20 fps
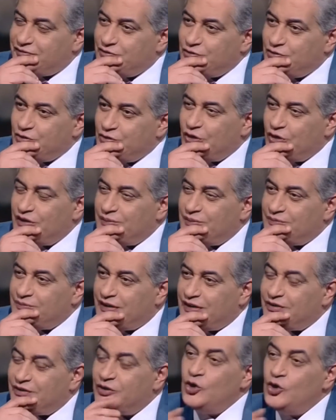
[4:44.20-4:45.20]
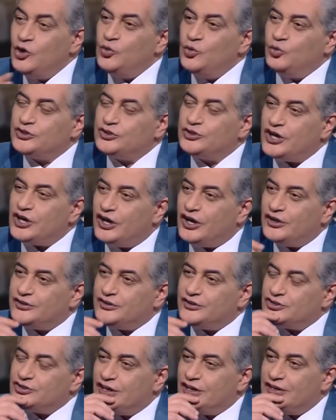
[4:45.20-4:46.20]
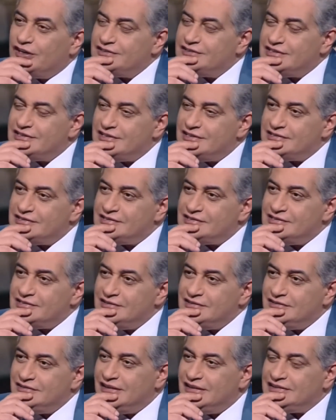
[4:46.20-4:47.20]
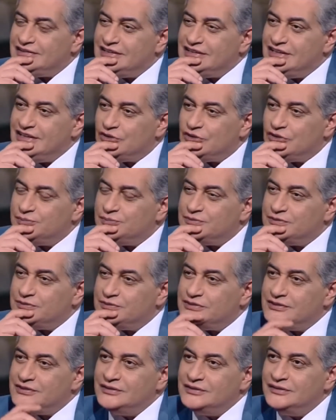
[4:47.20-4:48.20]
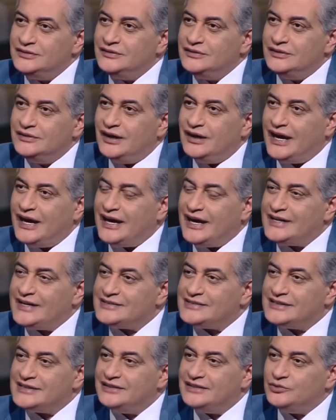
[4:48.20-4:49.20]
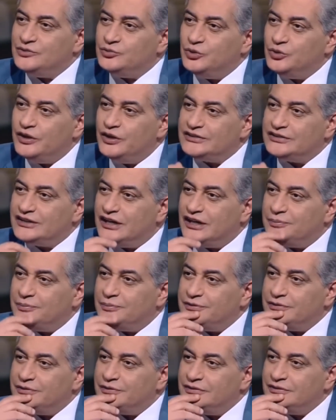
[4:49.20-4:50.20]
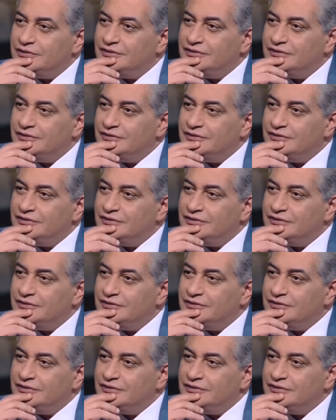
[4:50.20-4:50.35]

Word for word: if you know him, then what are the chances that Egypt has in the World Cup.